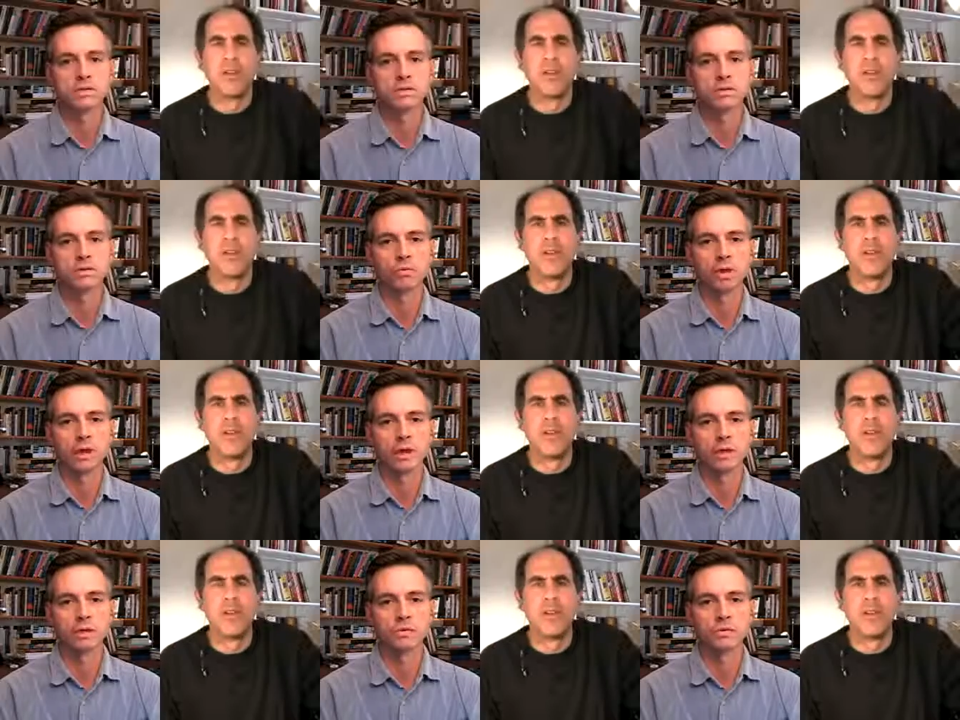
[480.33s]
Speaker 1: is the
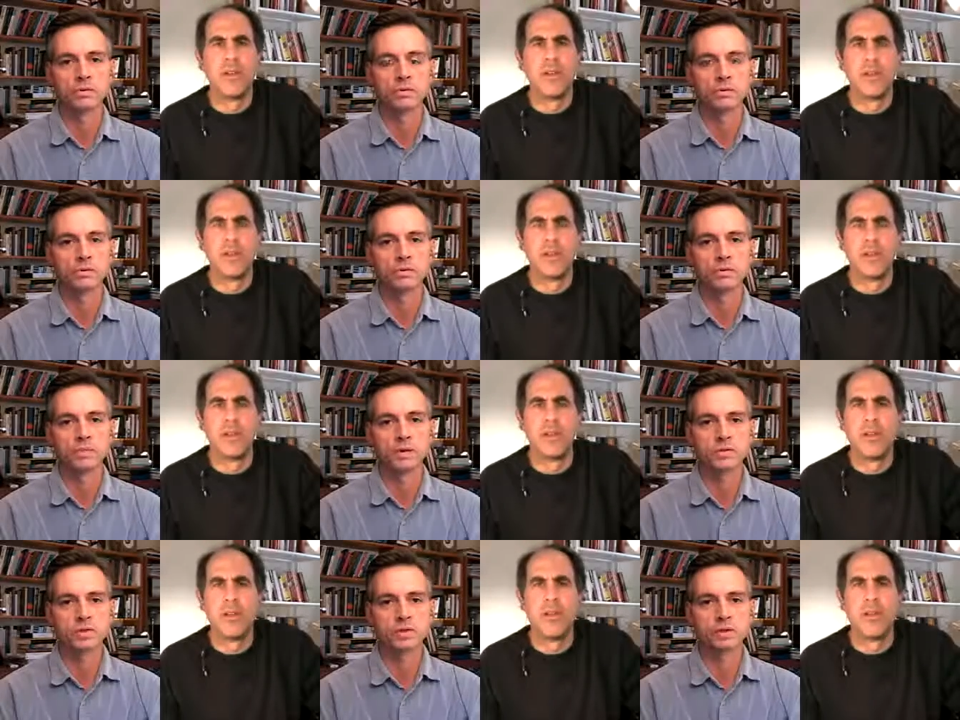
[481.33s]
way you uh,
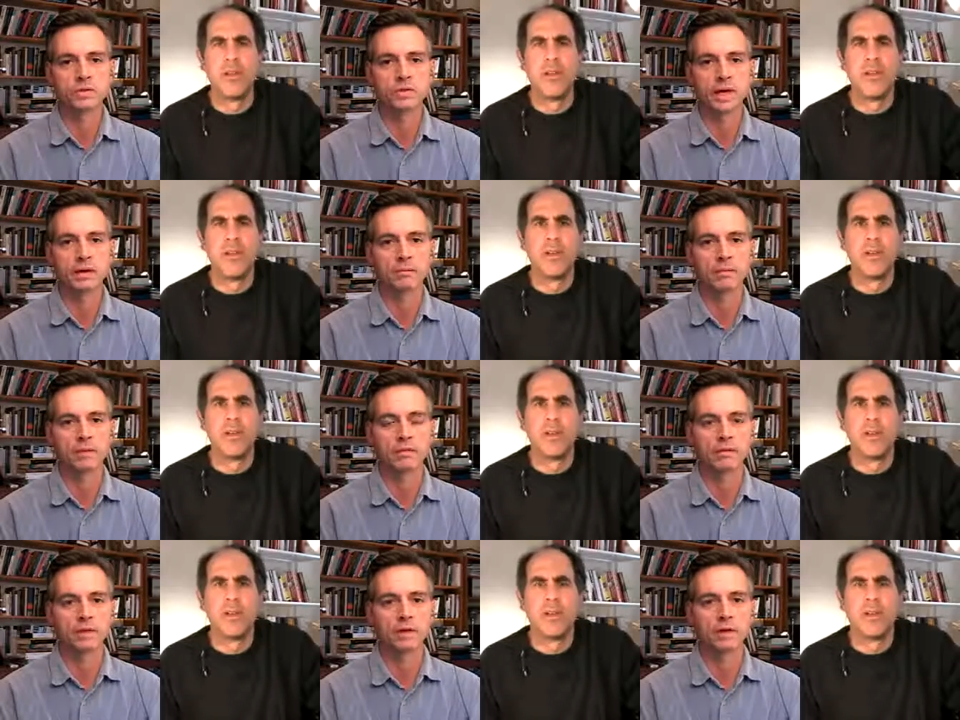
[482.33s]
supposedly the Jack
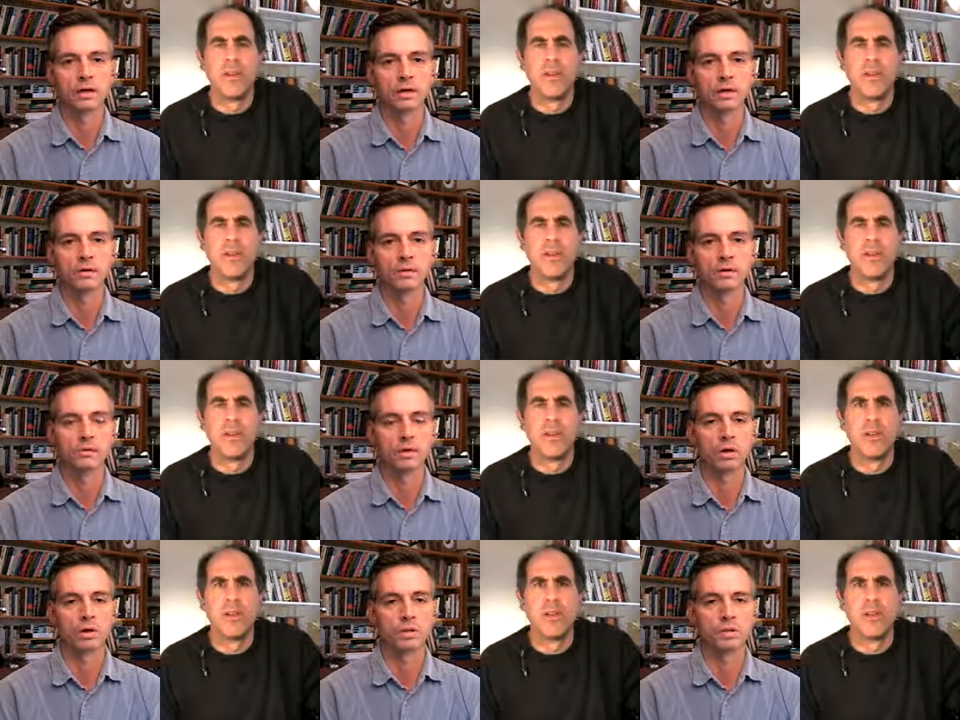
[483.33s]
Murtha uh,
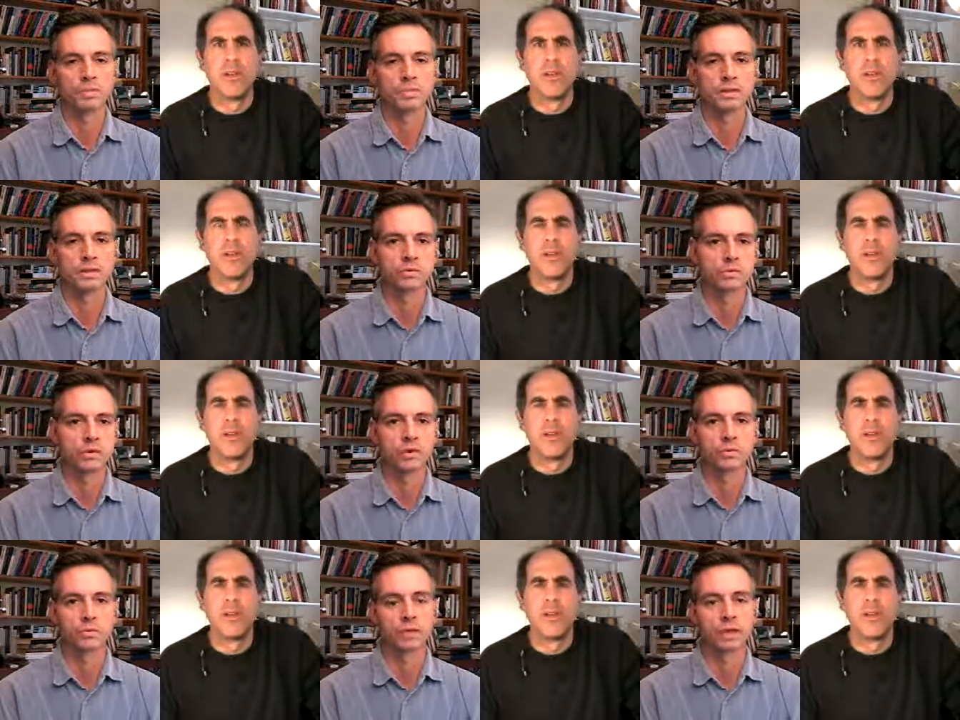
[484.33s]
withdrawal speech was
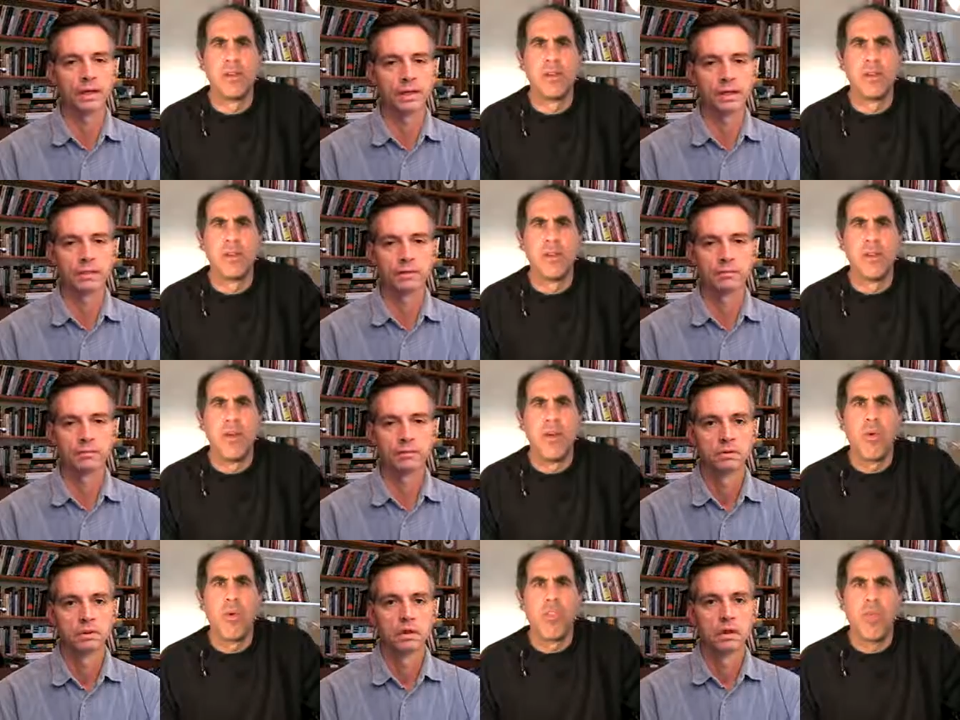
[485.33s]
overplayed.
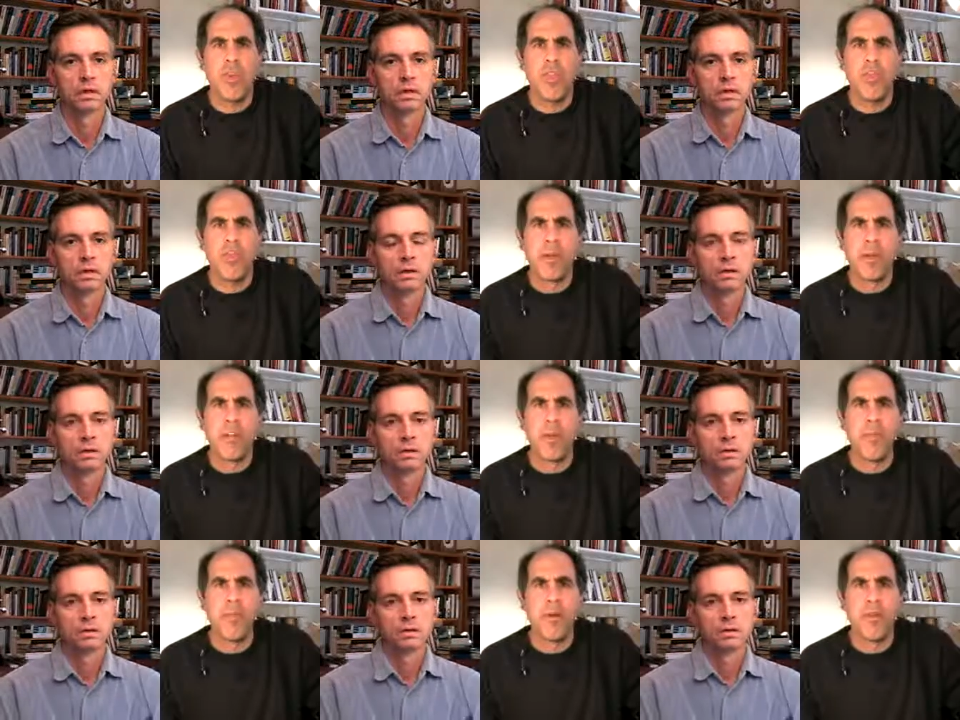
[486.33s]
Speaker 2: Well, the way they
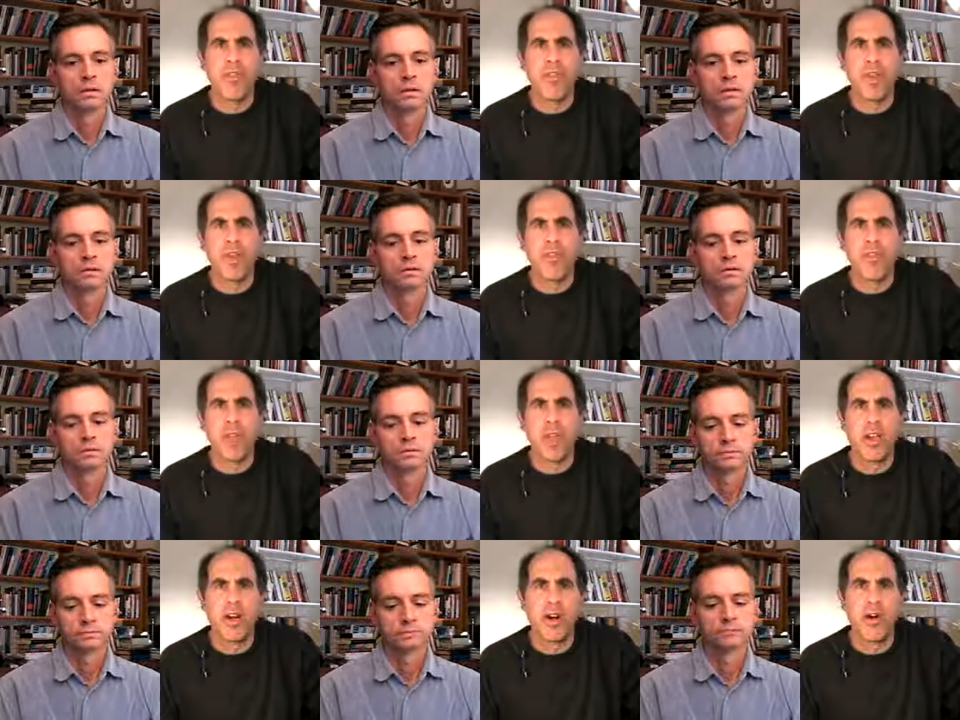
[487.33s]
built up Murtha
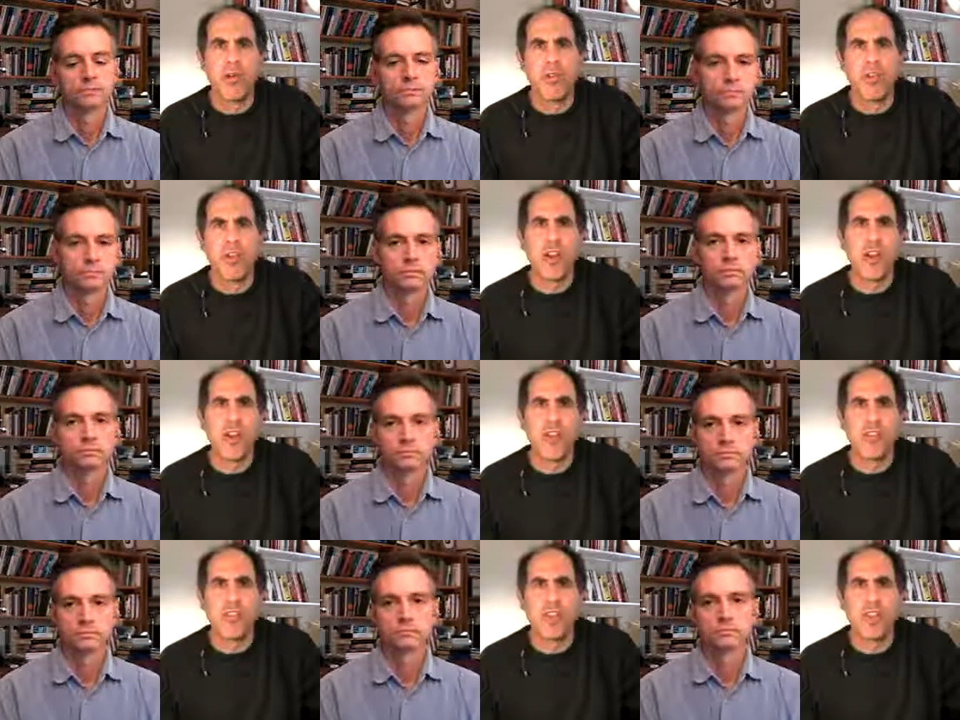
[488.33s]
into like, oh,
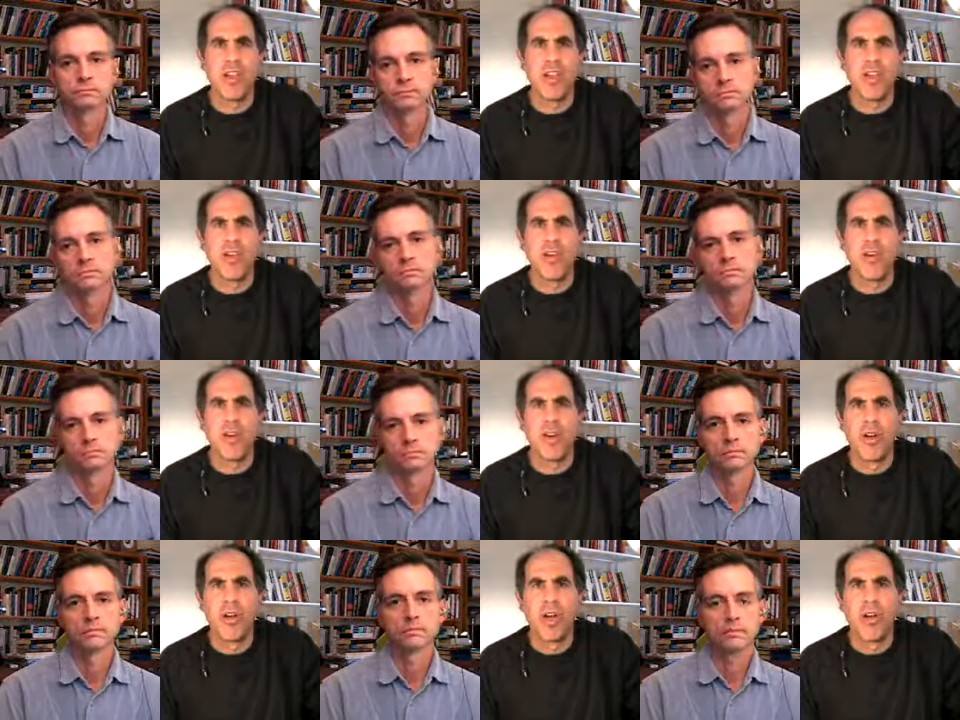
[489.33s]
suddenly he's an you
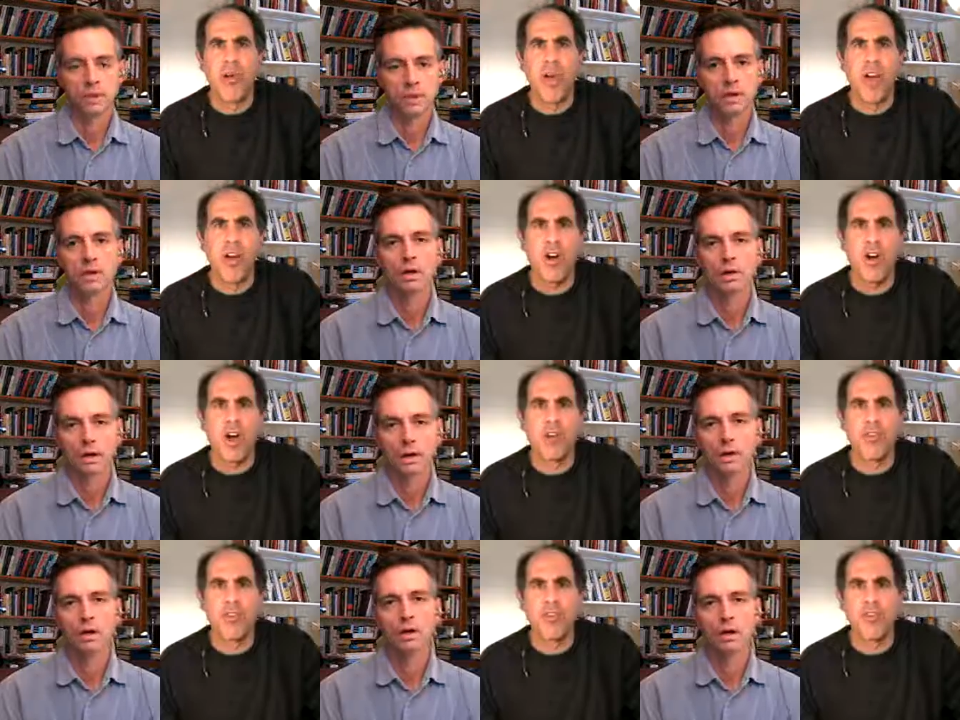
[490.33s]
know an Iraq
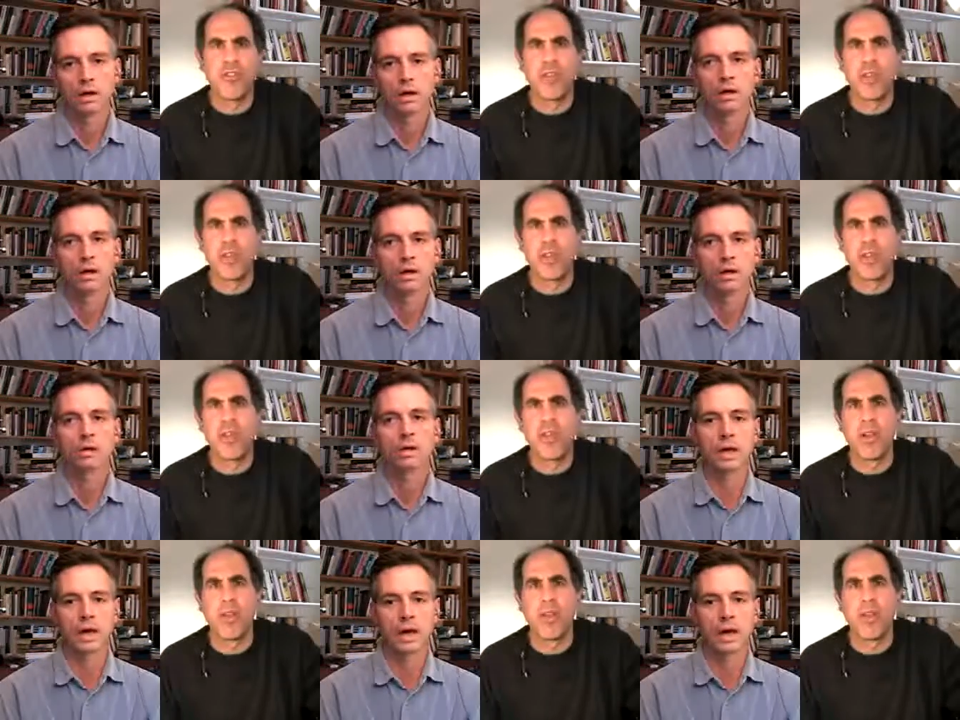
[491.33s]
hawk turns critic when okay. he's